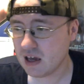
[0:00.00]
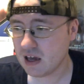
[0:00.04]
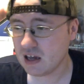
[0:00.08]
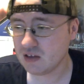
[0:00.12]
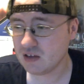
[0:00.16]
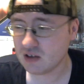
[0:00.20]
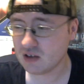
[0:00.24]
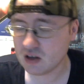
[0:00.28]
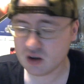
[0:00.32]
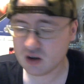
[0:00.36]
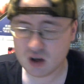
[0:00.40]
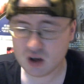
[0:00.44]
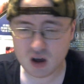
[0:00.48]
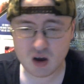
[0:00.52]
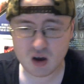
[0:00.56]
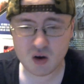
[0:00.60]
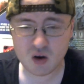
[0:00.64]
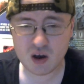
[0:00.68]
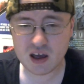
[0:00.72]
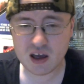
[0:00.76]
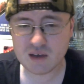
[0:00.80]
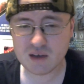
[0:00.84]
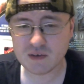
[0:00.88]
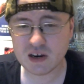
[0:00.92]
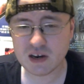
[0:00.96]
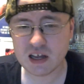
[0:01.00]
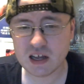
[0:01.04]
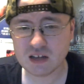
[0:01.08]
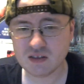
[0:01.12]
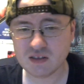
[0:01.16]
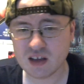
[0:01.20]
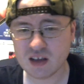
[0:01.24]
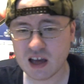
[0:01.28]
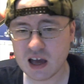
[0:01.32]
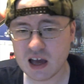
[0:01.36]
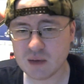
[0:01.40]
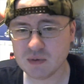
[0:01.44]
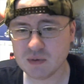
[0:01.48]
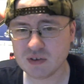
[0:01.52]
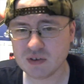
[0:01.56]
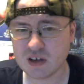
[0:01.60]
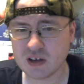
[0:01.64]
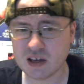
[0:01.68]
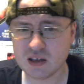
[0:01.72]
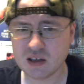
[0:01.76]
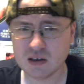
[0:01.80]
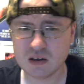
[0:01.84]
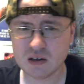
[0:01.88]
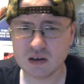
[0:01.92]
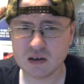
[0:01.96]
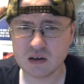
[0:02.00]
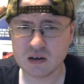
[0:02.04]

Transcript: he's like, no, I haven't had time. He's like,